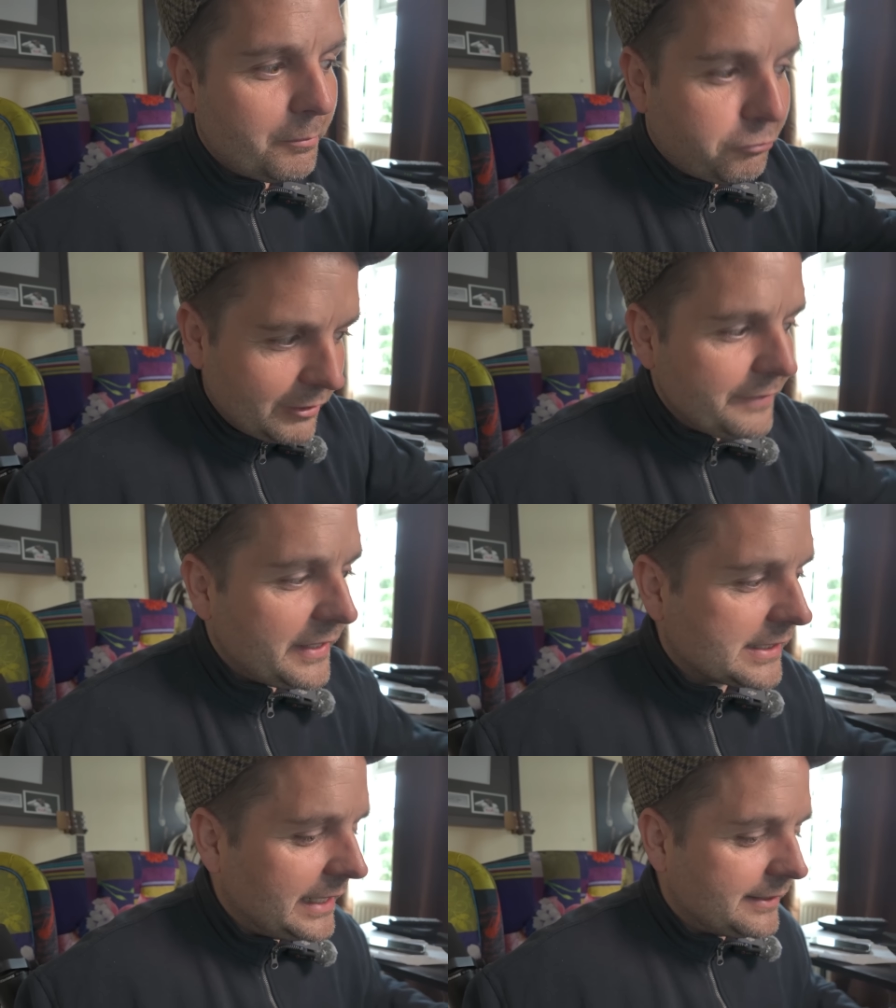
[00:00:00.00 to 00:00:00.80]

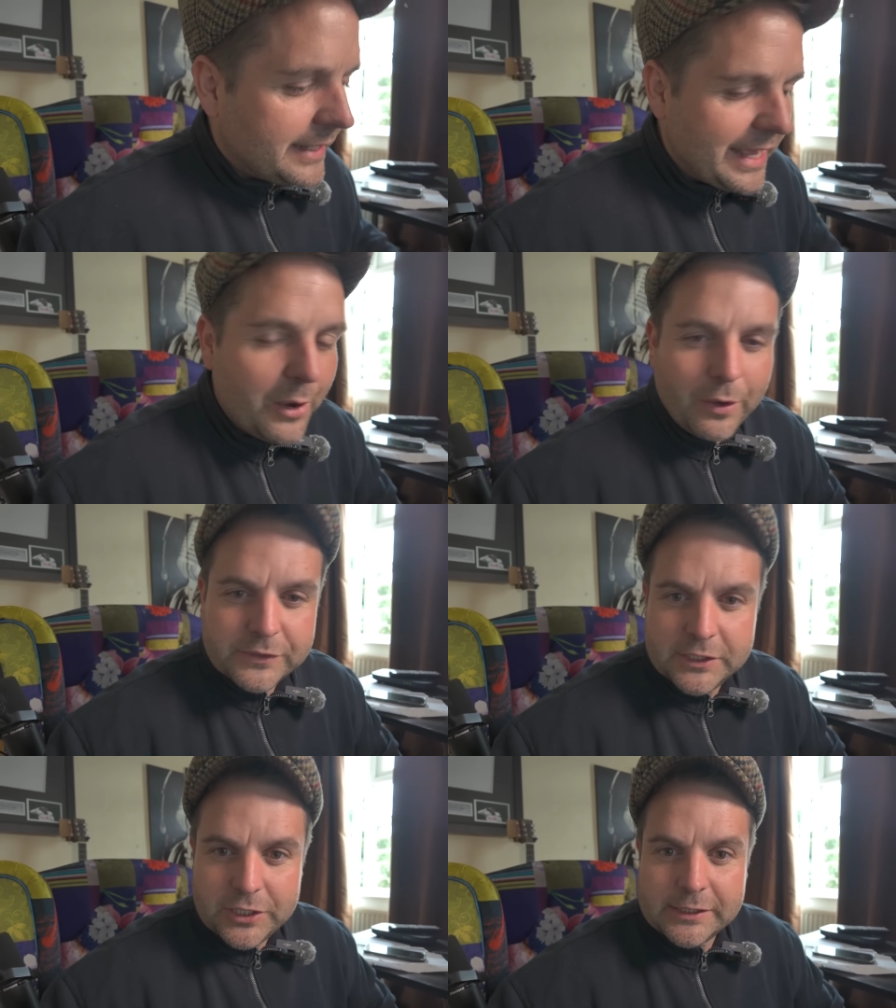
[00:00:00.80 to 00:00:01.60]
previously to now, I've
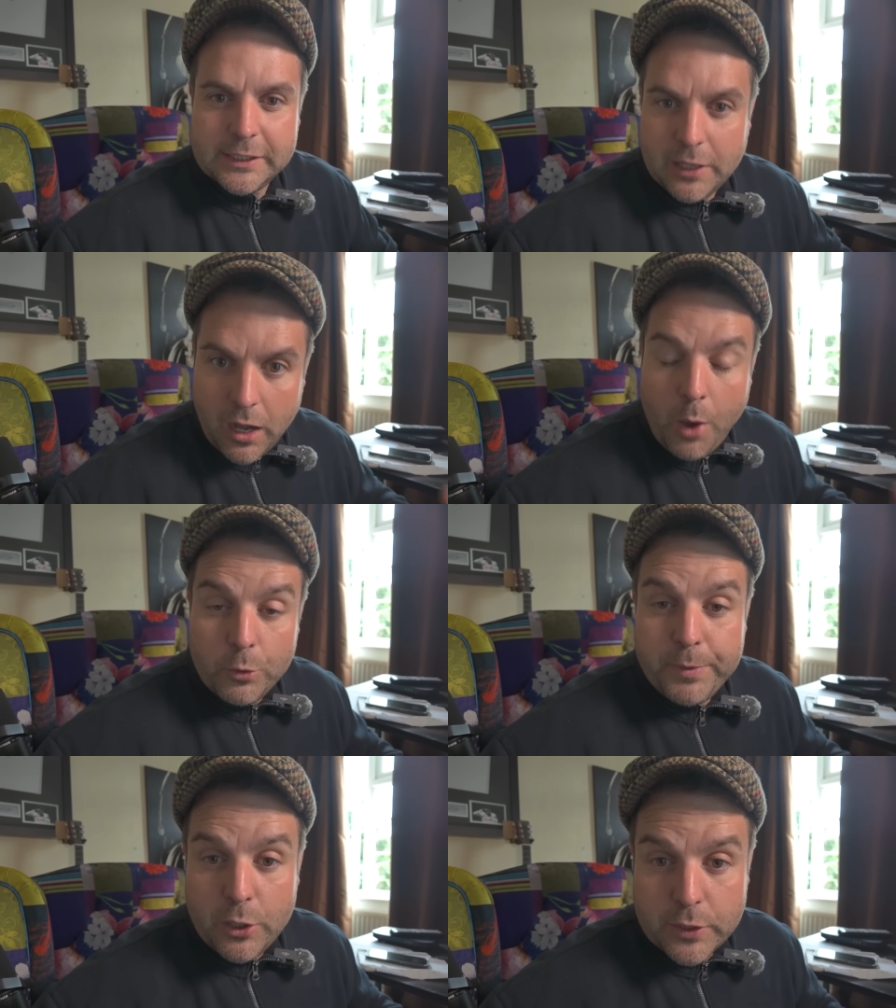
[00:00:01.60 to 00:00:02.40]
suggested that I
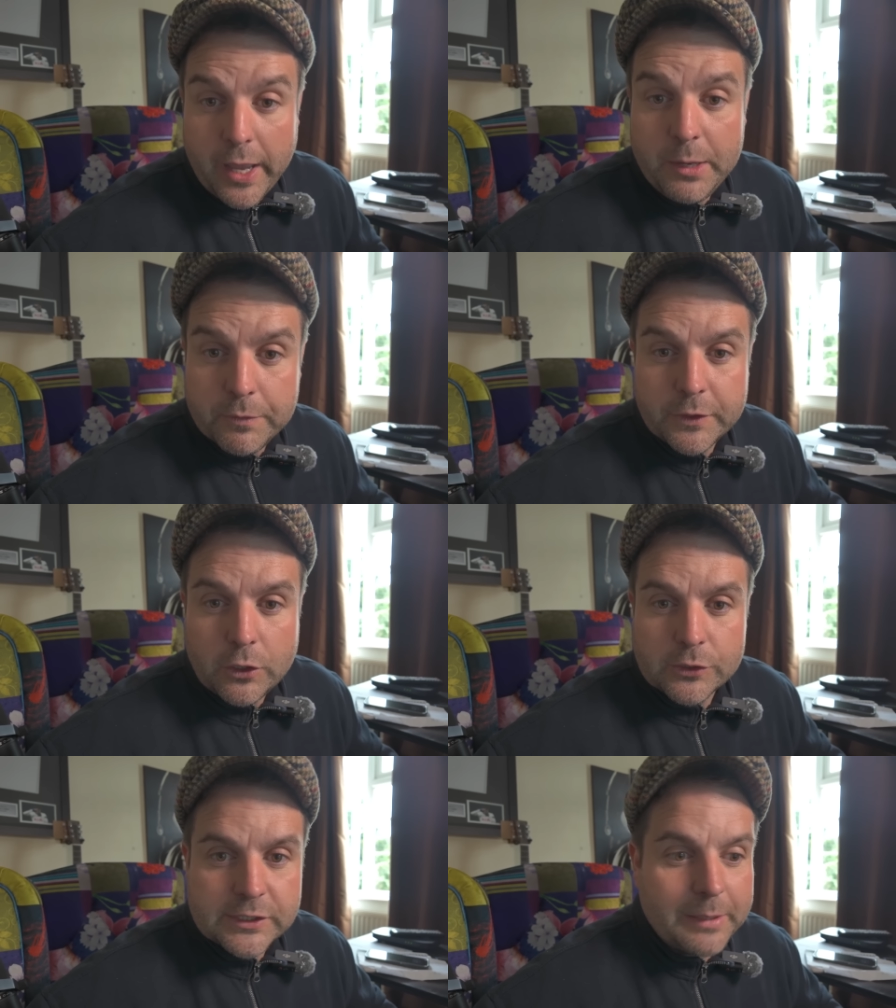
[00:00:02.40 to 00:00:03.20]
would be okay with the
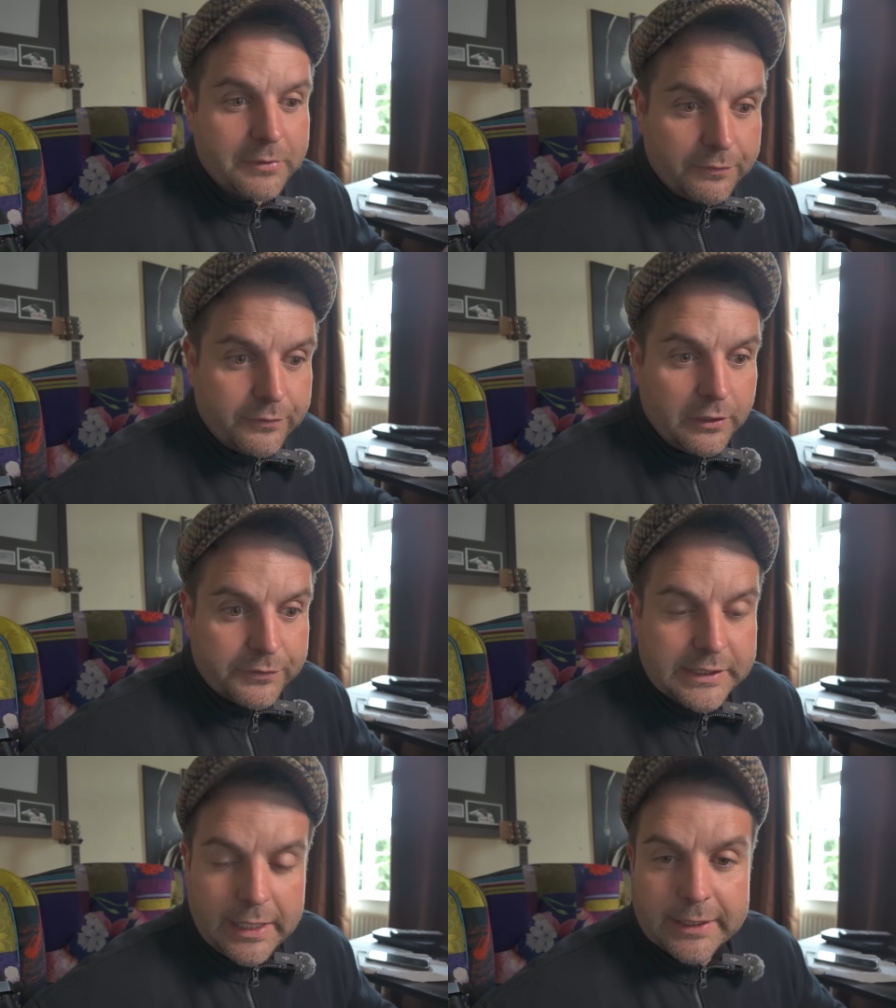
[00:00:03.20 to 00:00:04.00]
concept of,
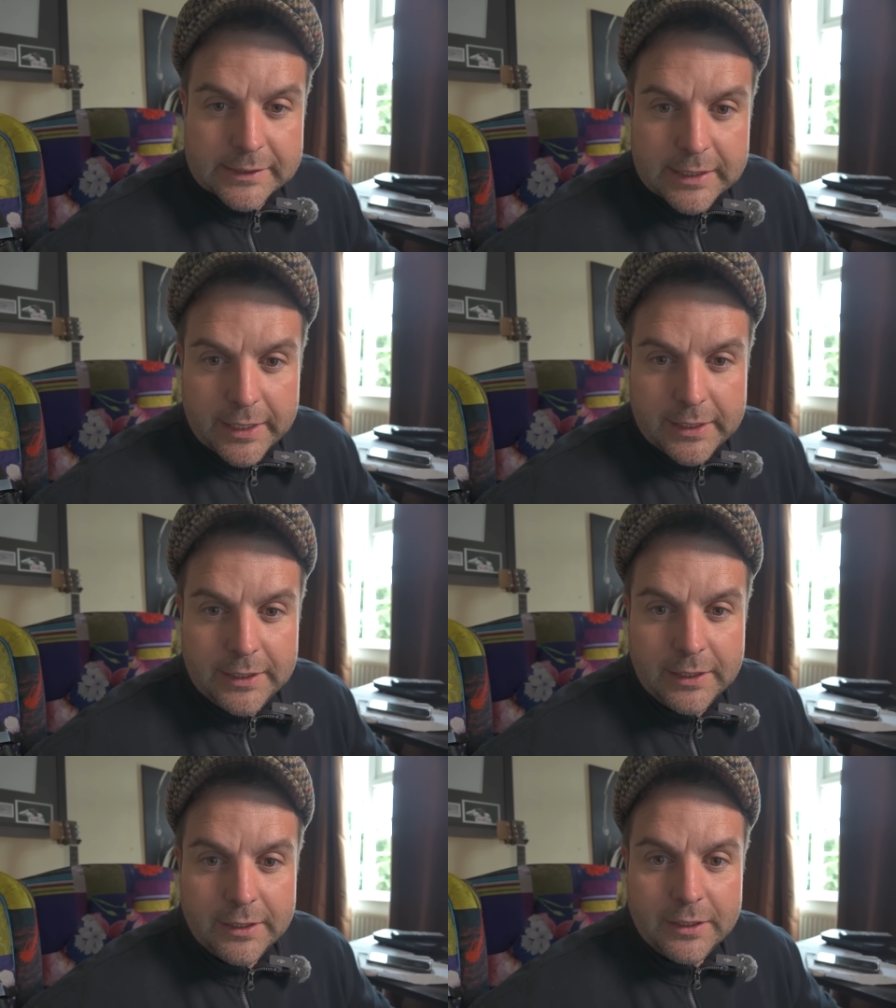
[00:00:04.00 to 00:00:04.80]
of selling
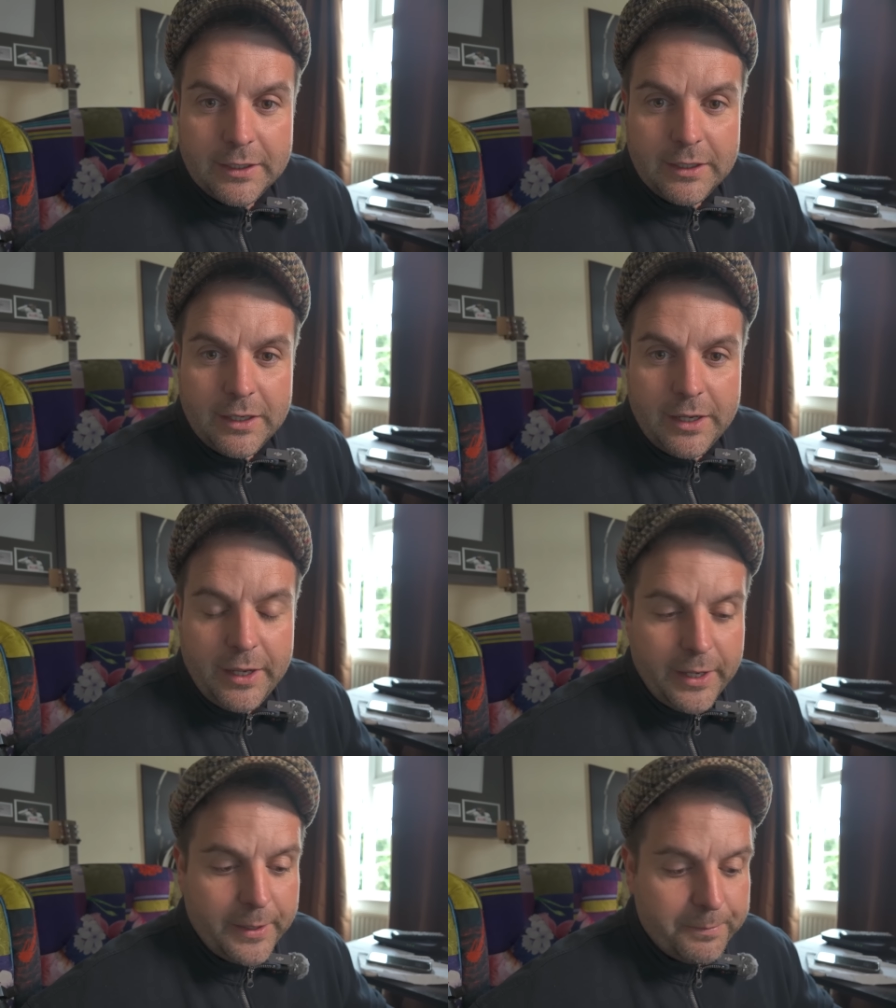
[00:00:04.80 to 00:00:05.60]
Sonny
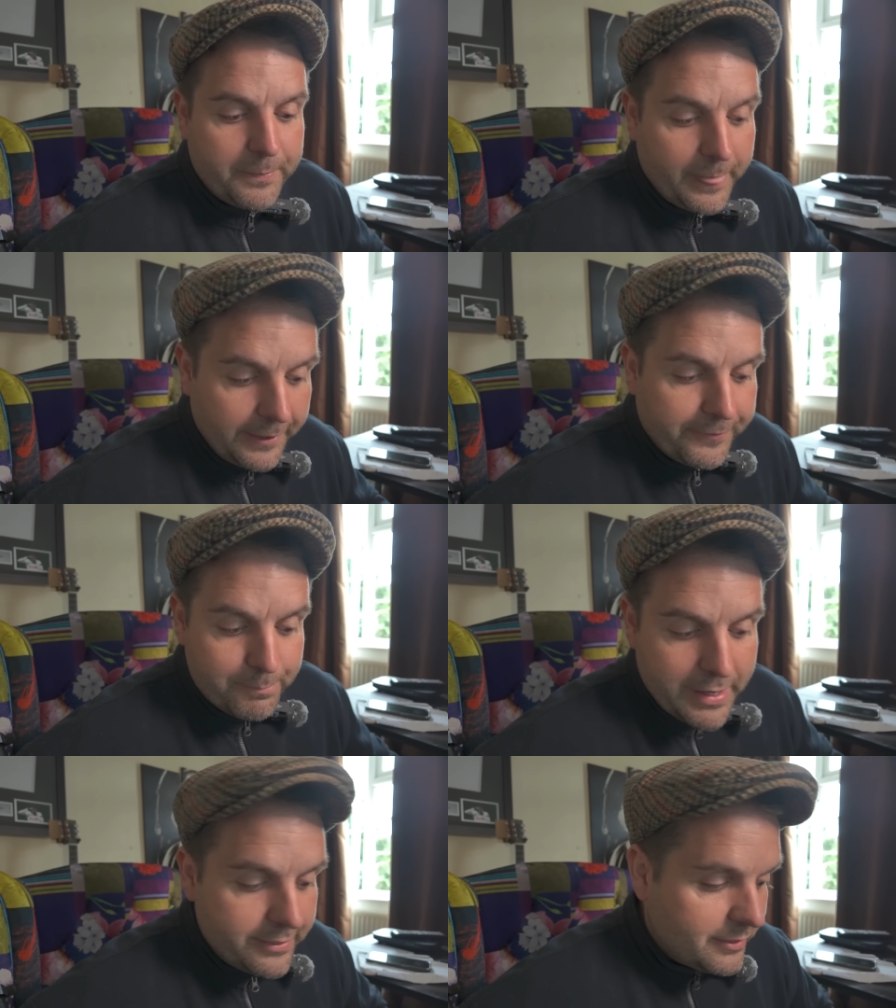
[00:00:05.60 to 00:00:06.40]
um, if it
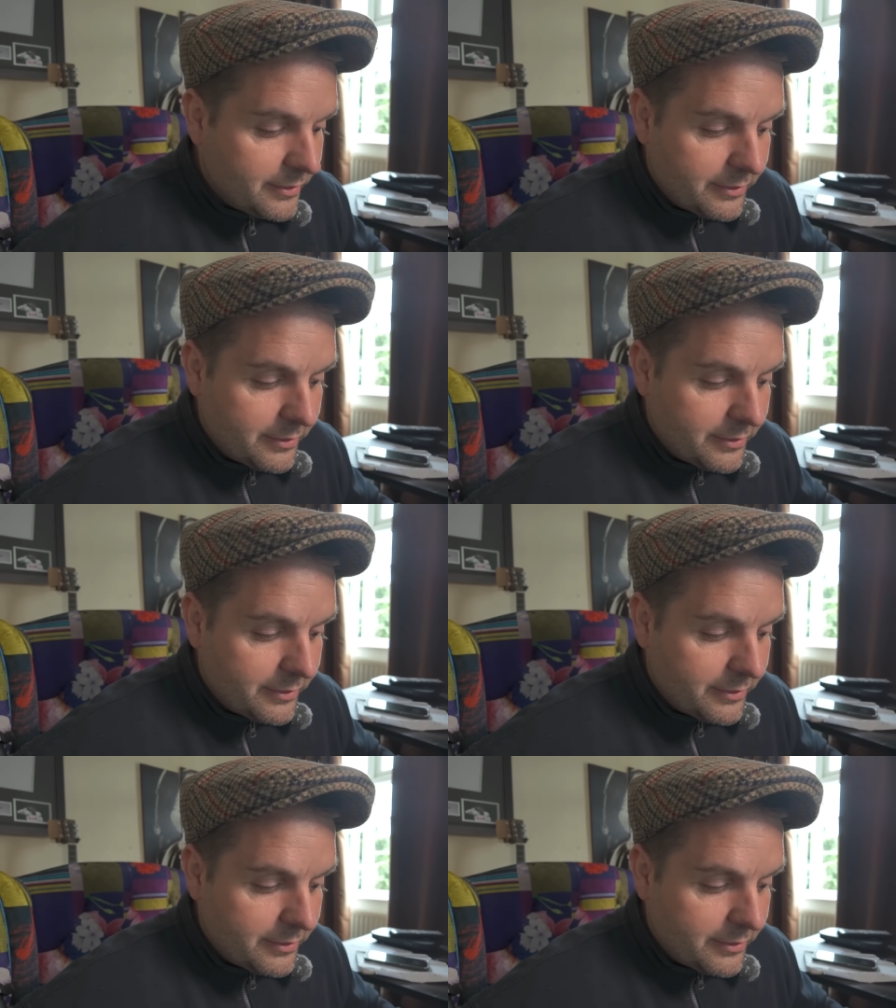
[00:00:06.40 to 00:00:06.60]
meant